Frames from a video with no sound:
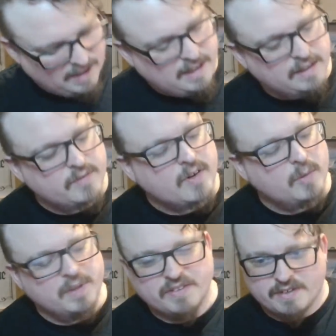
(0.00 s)
I love
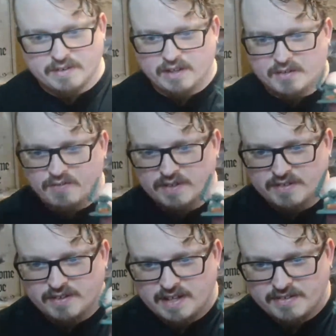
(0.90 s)
goblins. They're a lot of fun.
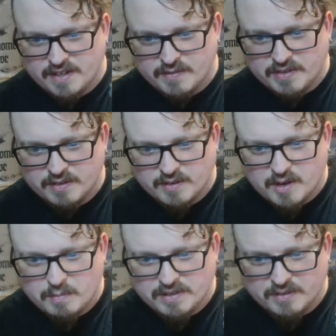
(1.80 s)
So there's the original
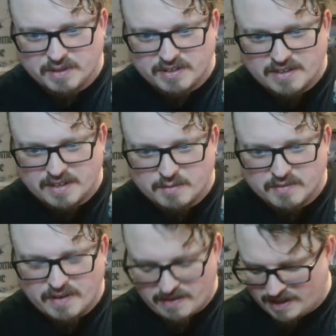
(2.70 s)
goblins, which I think were
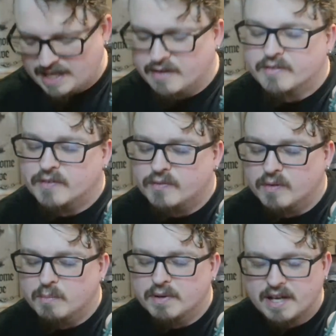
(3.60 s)
very
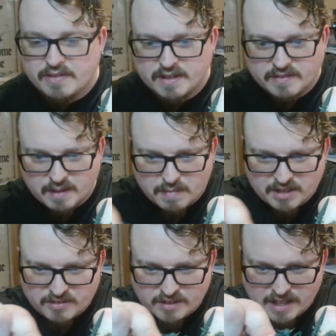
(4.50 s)
characterful, but I think they
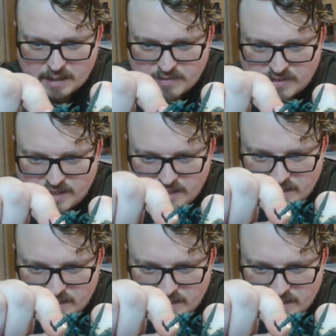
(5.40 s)
managed to capture